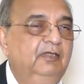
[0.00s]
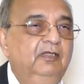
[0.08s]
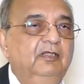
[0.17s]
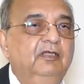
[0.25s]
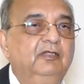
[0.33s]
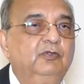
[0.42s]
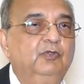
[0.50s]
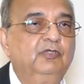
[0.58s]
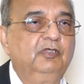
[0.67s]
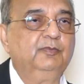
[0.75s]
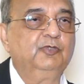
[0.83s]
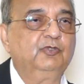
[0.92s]
total
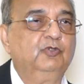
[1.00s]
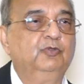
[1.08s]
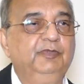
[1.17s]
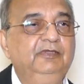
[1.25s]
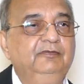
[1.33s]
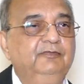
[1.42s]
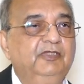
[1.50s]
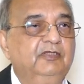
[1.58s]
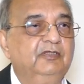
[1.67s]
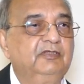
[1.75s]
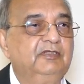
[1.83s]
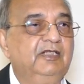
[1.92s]
hemoglobin,
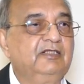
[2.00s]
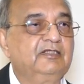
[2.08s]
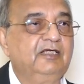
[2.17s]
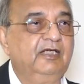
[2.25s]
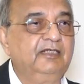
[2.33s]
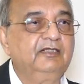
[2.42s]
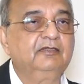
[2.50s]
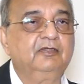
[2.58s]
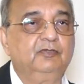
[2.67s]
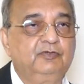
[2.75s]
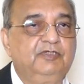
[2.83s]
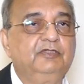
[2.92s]
because that is carrying the
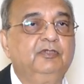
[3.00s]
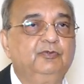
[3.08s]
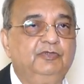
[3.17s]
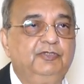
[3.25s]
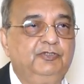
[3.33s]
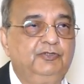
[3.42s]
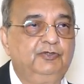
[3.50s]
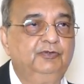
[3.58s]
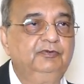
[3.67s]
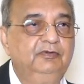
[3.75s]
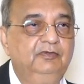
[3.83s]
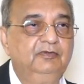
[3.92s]
oxygen to the
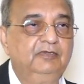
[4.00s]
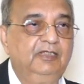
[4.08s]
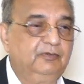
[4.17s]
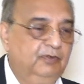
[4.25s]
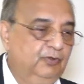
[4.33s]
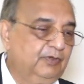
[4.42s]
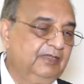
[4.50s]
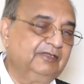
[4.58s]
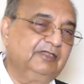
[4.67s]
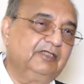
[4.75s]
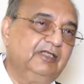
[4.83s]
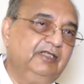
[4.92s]
tissues. Then you look at
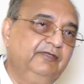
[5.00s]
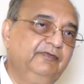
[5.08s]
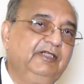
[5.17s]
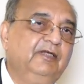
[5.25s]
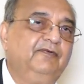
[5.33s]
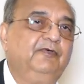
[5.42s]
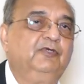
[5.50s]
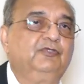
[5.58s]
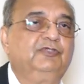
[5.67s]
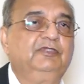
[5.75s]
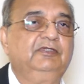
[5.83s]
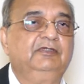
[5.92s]
the delivery of
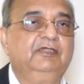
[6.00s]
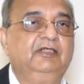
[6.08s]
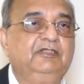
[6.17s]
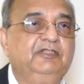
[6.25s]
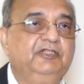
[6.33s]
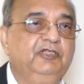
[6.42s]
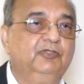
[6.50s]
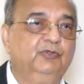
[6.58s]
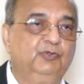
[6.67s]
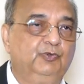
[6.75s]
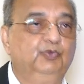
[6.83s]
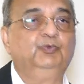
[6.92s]
oxygen, that is
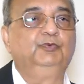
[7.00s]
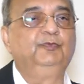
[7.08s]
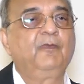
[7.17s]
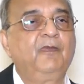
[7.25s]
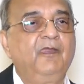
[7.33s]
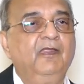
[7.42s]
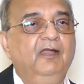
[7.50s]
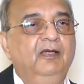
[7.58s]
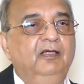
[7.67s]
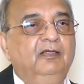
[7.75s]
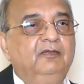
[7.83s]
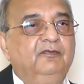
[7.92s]
DO2.
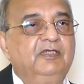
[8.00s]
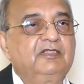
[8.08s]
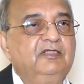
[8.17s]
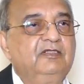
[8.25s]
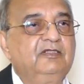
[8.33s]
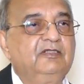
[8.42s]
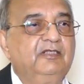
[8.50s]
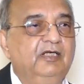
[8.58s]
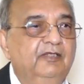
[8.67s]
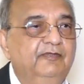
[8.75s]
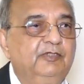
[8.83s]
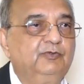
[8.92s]
Once it is
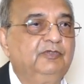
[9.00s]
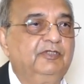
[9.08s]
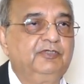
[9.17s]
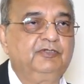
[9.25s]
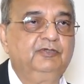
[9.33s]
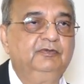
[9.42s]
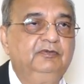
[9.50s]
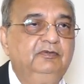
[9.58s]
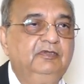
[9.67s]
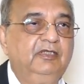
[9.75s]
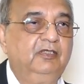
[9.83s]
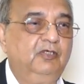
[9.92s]
delivered to the tissues,
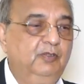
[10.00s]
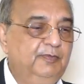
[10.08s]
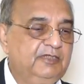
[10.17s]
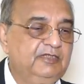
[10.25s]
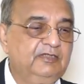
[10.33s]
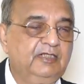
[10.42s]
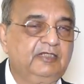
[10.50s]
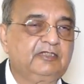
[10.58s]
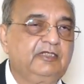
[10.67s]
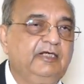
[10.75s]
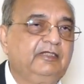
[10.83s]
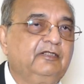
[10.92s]
then how much is
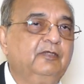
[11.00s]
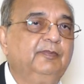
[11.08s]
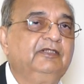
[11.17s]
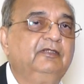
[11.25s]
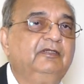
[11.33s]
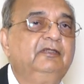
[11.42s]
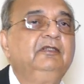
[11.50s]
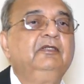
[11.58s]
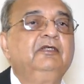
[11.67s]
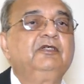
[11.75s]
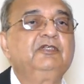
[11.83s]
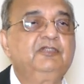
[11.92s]
extracted by the
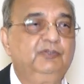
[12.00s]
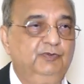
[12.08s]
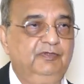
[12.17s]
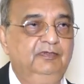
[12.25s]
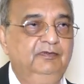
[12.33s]
tissues?